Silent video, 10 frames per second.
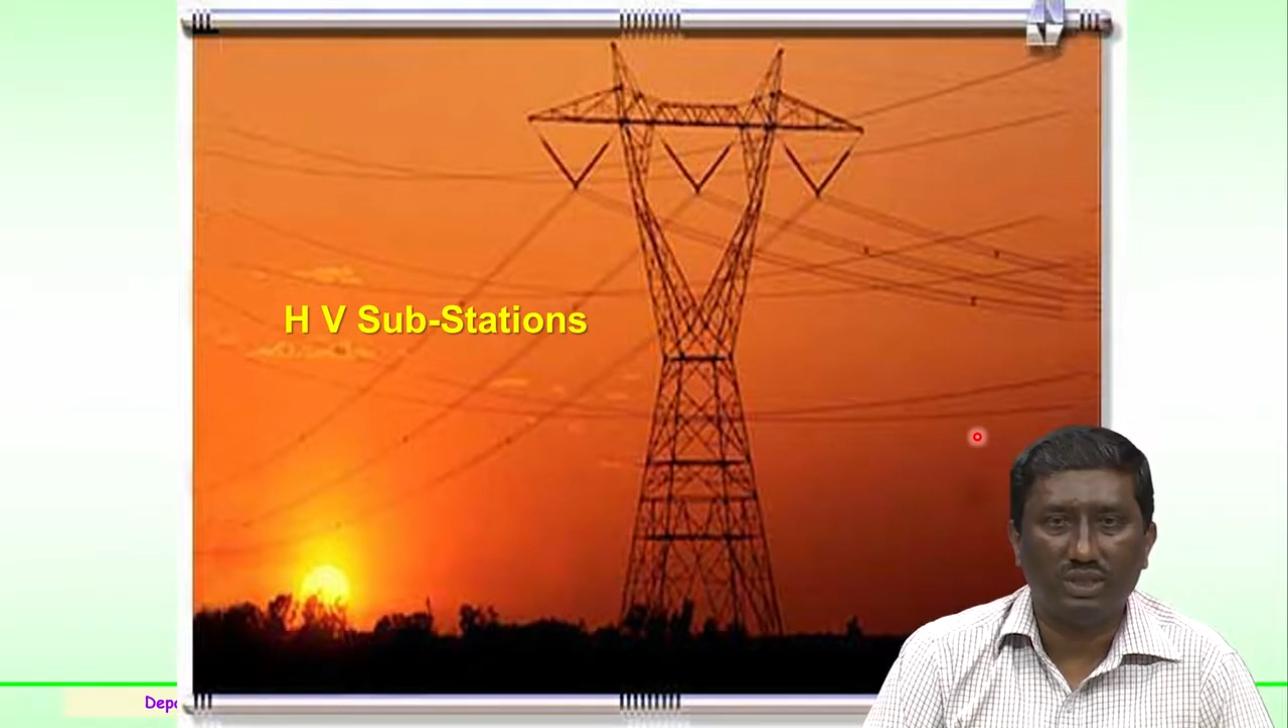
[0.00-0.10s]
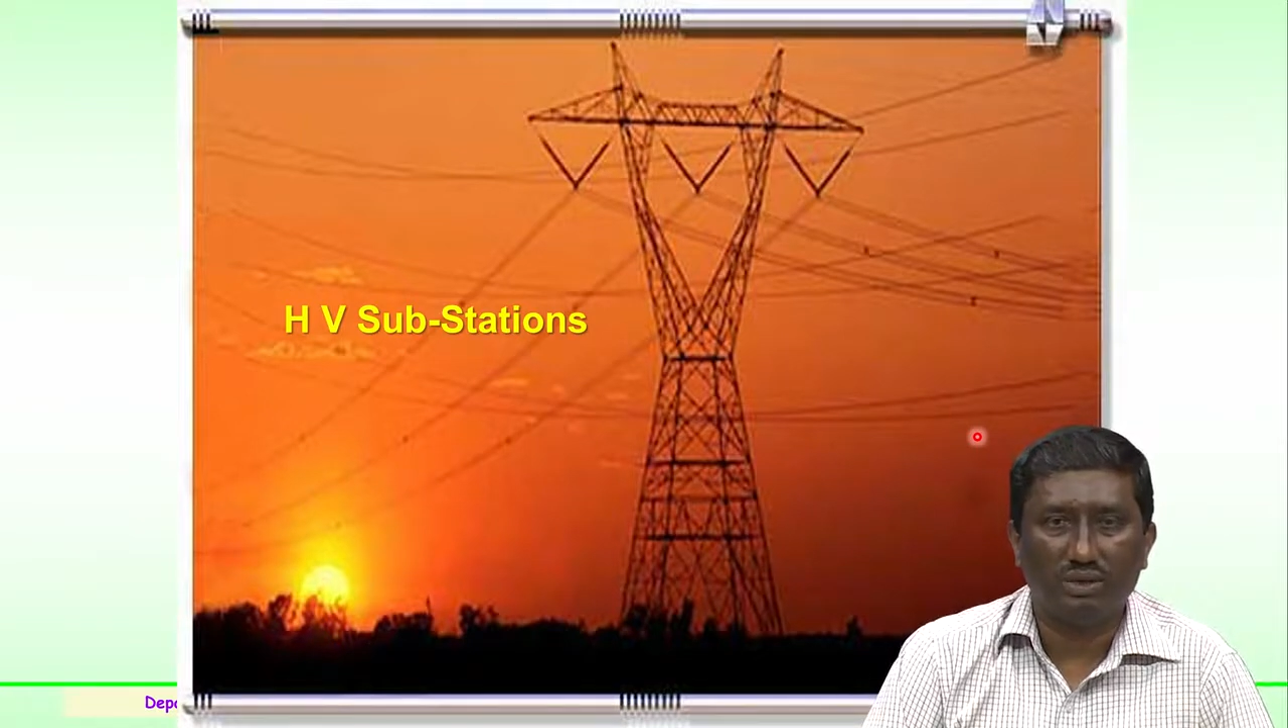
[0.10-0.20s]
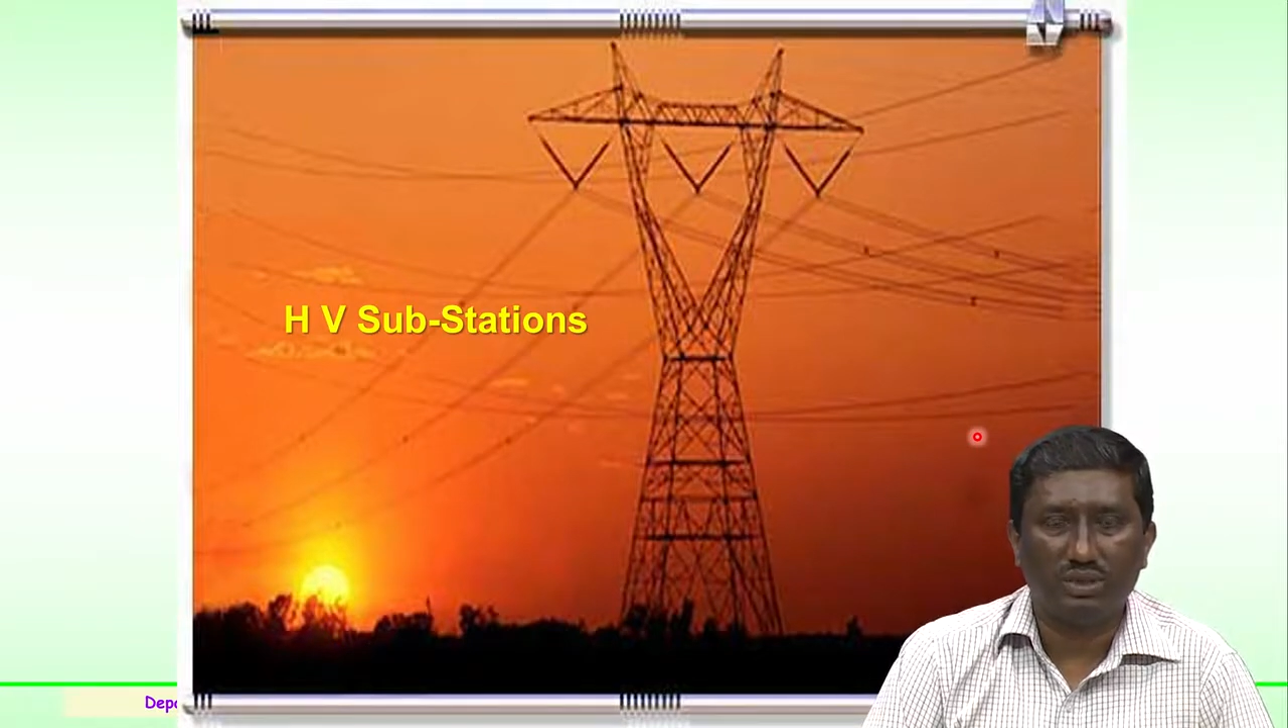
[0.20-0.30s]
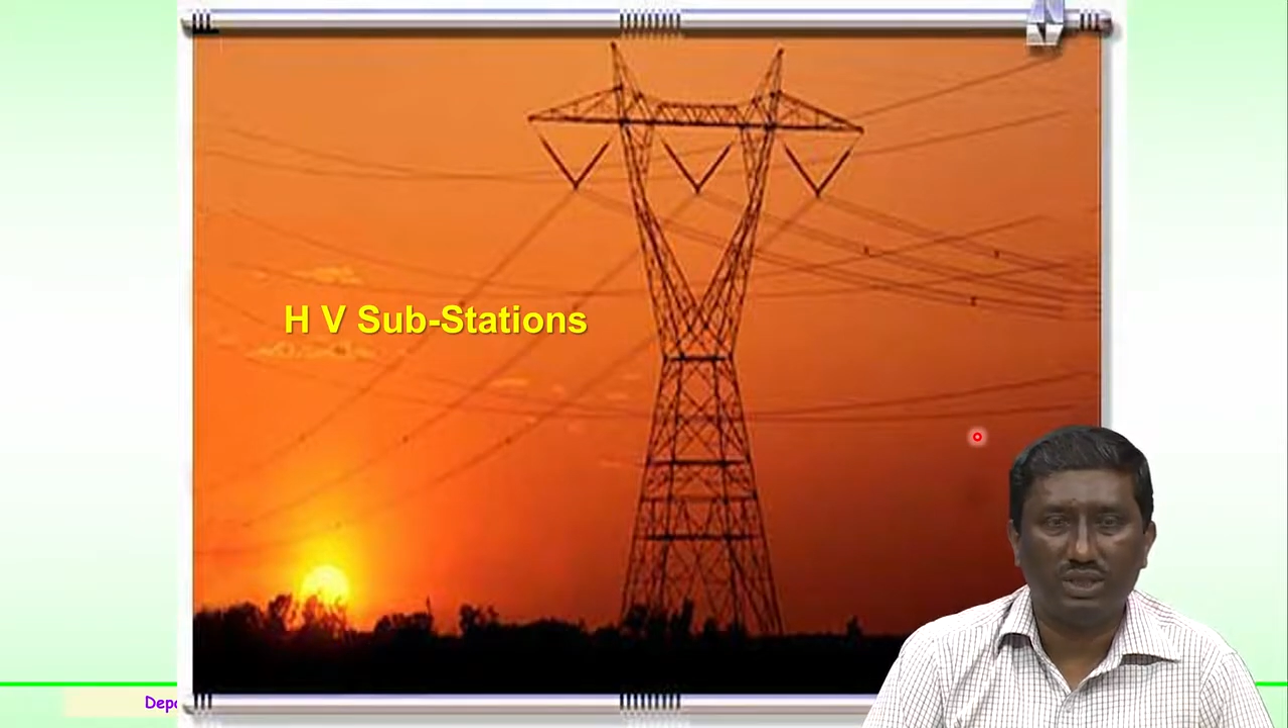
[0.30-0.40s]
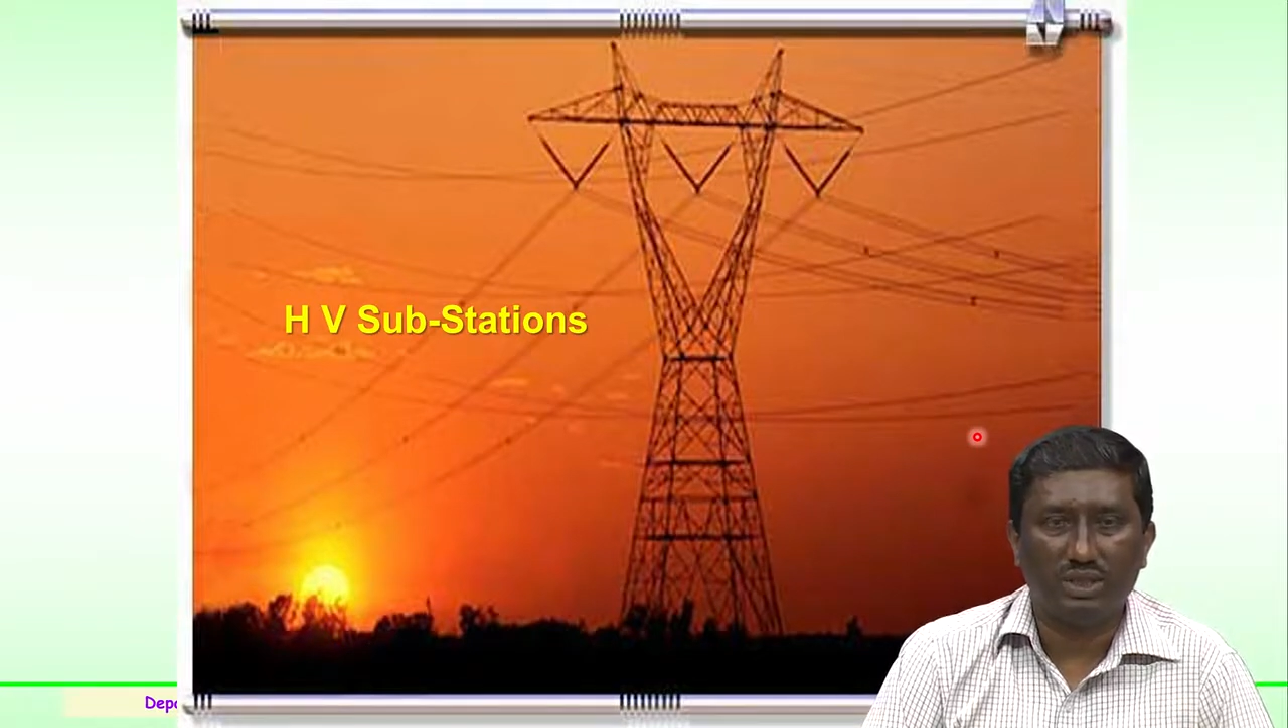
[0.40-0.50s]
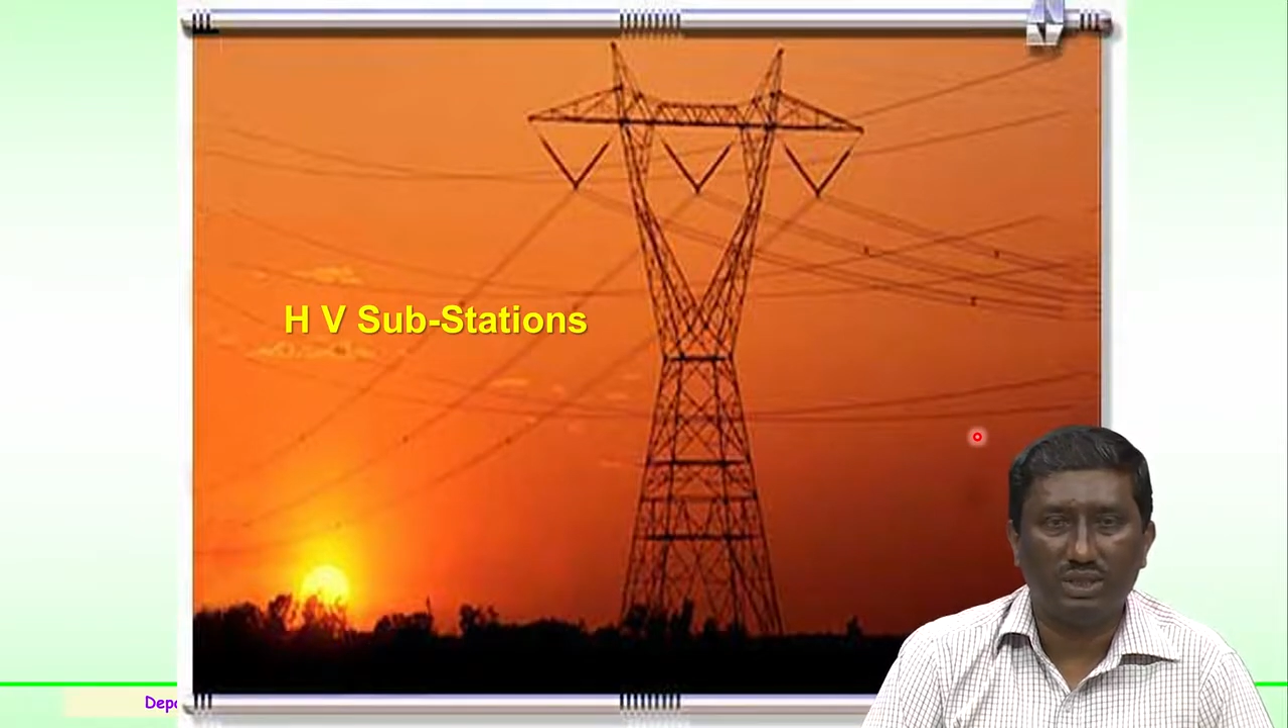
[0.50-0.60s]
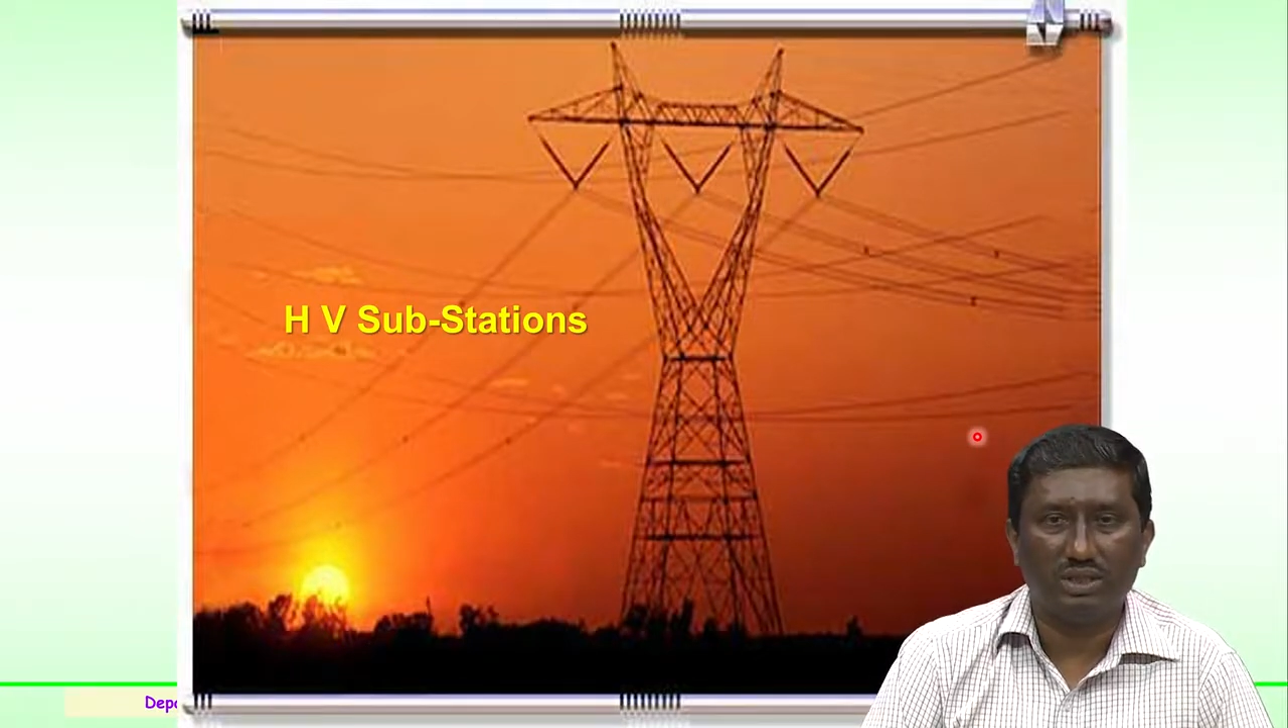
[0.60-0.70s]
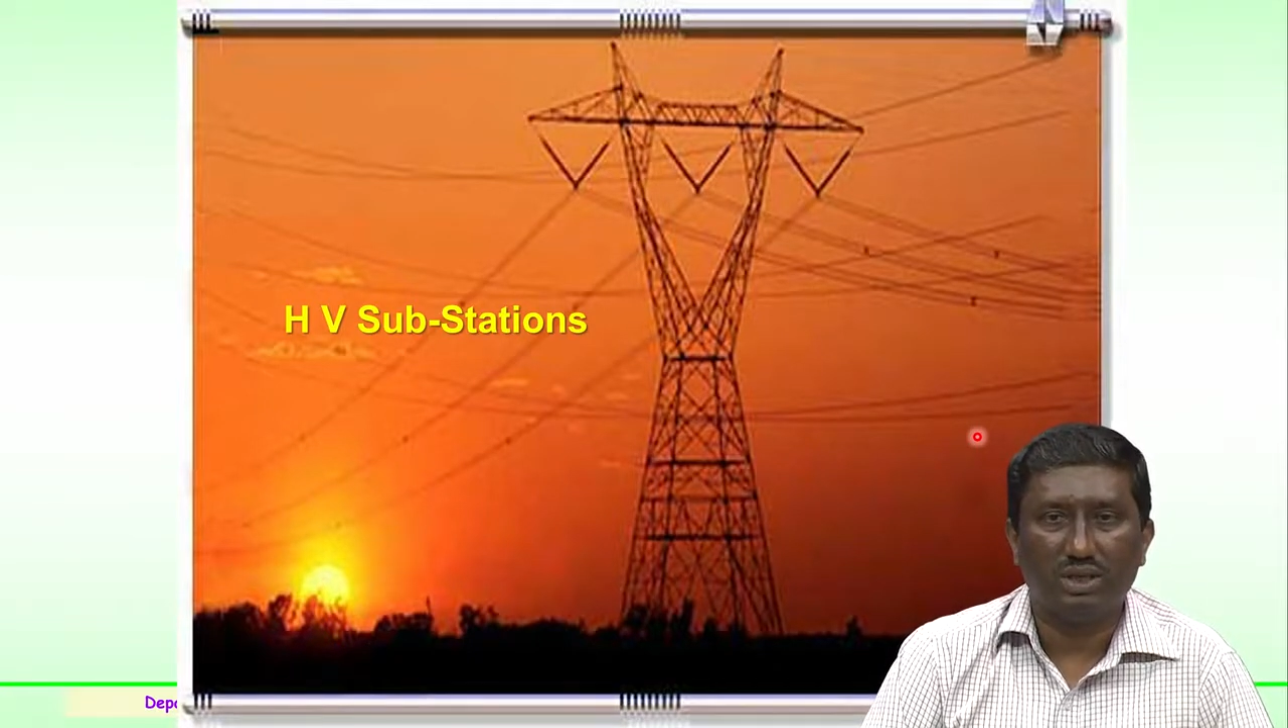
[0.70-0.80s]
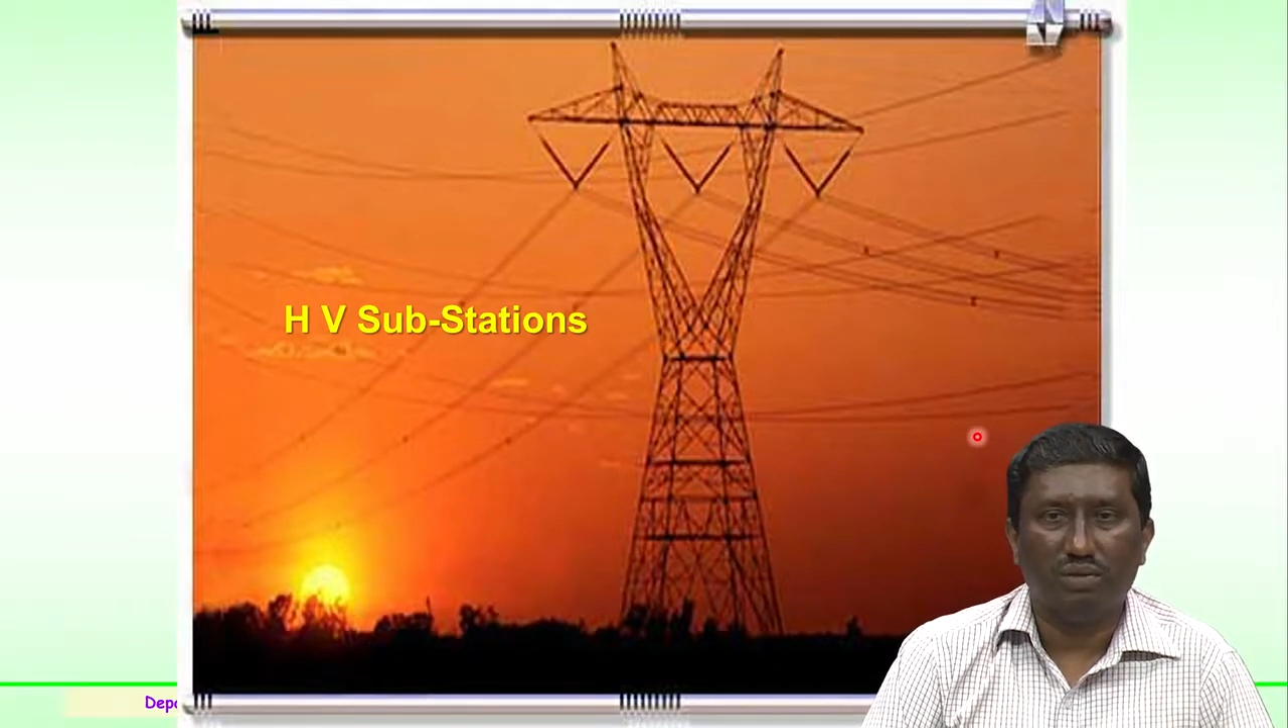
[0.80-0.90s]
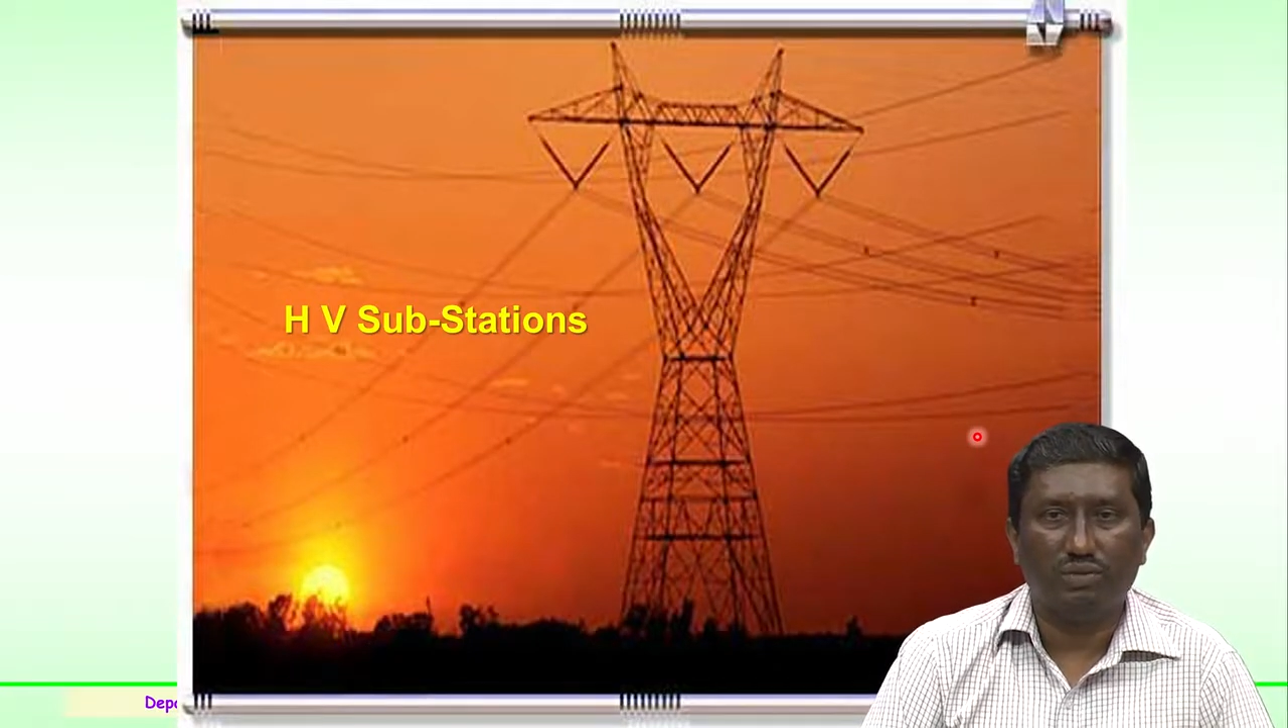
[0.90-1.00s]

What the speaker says: substations